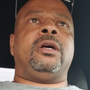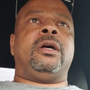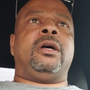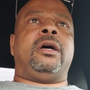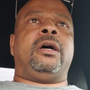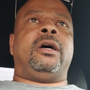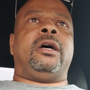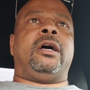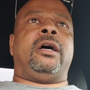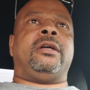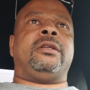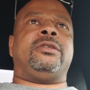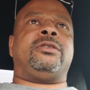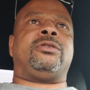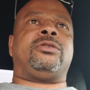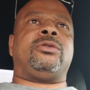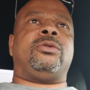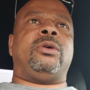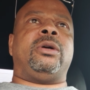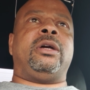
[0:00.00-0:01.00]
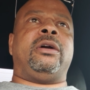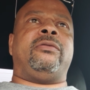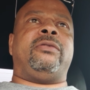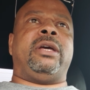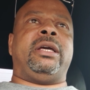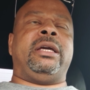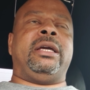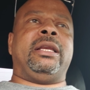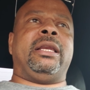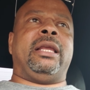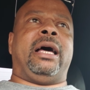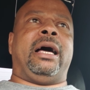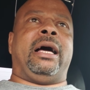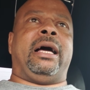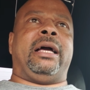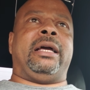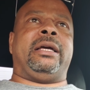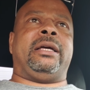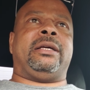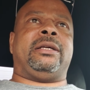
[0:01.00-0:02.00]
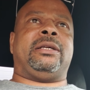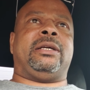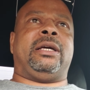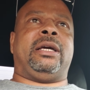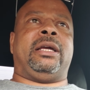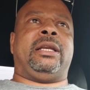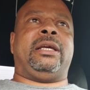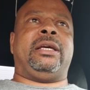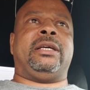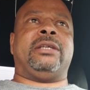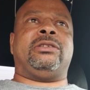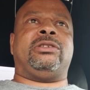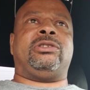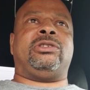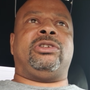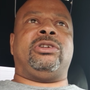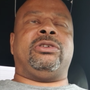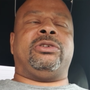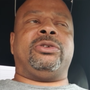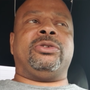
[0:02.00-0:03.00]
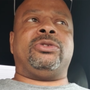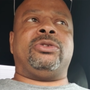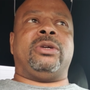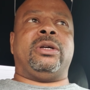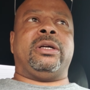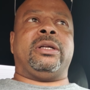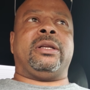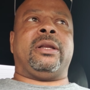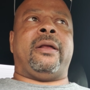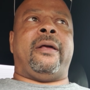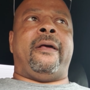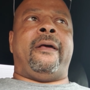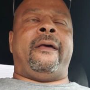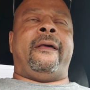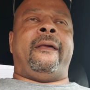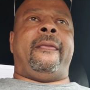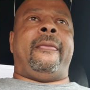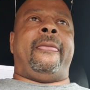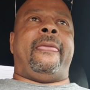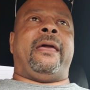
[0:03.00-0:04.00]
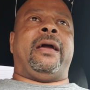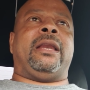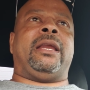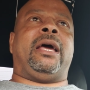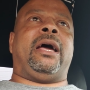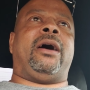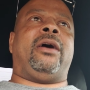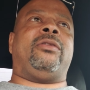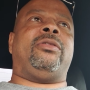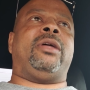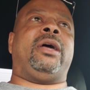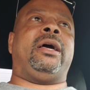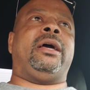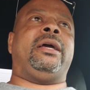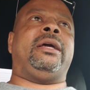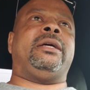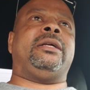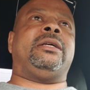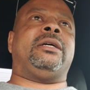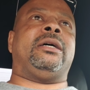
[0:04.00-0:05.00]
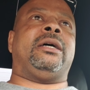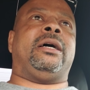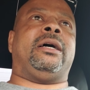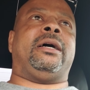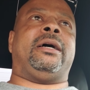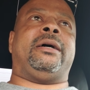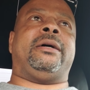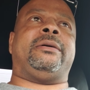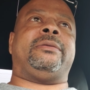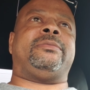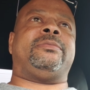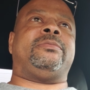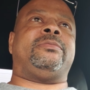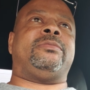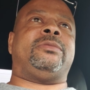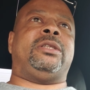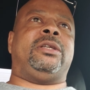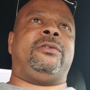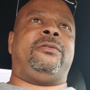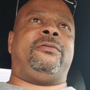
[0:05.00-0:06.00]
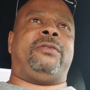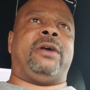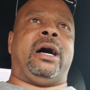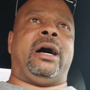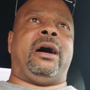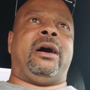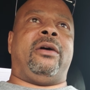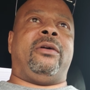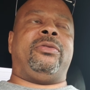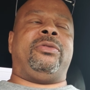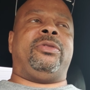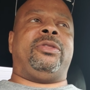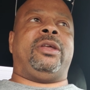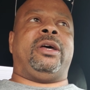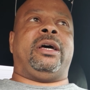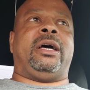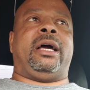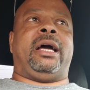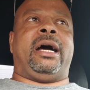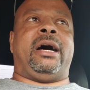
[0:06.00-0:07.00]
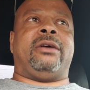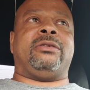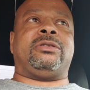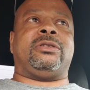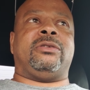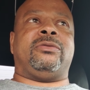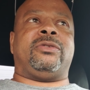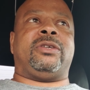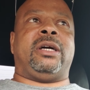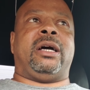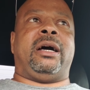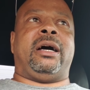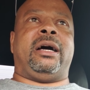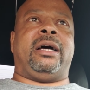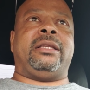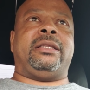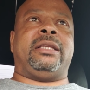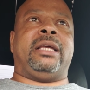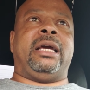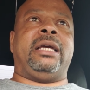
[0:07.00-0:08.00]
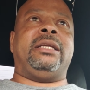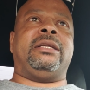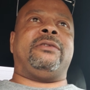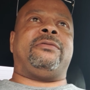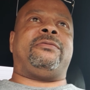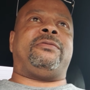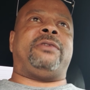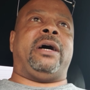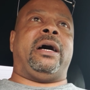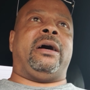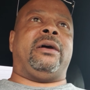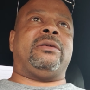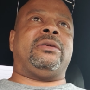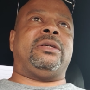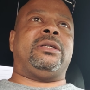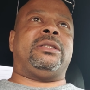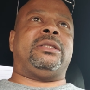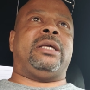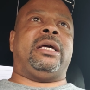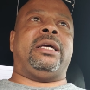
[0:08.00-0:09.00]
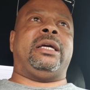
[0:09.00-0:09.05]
the story of Eli and his children and how they defiled the house of God, they defiled it.